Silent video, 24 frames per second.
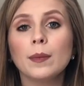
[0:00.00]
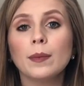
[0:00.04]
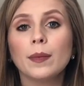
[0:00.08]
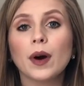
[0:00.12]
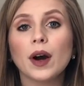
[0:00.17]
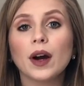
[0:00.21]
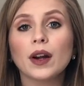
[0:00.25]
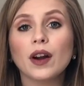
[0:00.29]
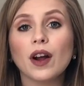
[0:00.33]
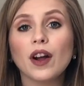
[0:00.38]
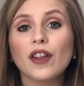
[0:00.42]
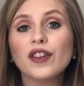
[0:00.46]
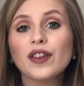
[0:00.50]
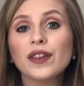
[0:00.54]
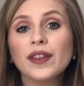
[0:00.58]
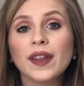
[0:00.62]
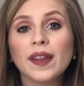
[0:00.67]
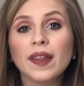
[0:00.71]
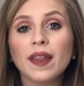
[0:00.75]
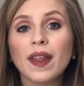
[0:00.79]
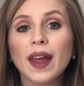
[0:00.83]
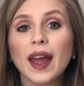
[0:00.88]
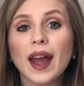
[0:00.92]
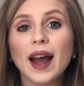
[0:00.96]
But other
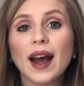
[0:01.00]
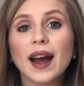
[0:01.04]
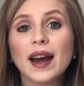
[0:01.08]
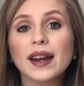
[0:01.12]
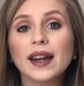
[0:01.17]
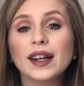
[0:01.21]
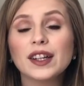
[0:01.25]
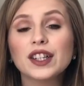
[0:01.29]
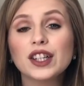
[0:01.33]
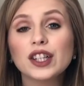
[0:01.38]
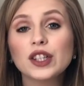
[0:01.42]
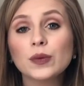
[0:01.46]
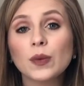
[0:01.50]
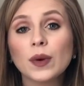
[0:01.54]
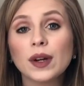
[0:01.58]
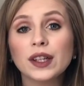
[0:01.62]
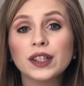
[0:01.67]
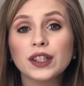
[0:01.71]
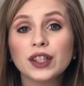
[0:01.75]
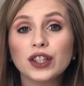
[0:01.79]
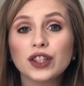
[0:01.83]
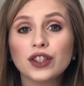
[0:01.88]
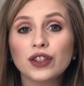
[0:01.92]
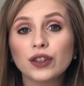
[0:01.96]
than that, I just
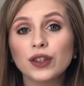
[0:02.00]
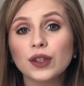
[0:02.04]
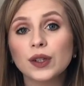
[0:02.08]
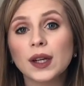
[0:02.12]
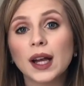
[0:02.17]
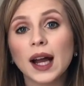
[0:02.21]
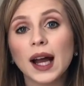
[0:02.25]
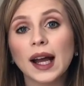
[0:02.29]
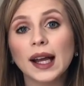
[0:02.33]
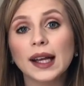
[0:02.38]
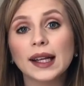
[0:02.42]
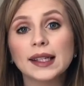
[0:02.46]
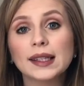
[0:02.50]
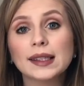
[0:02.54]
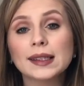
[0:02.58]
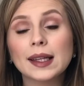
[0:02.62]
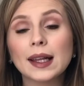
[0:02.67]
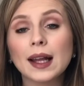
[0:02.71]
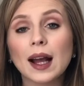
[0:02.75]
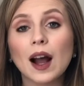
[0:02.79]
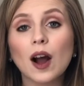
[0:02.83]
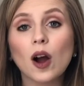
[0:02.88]
wanted to show you guys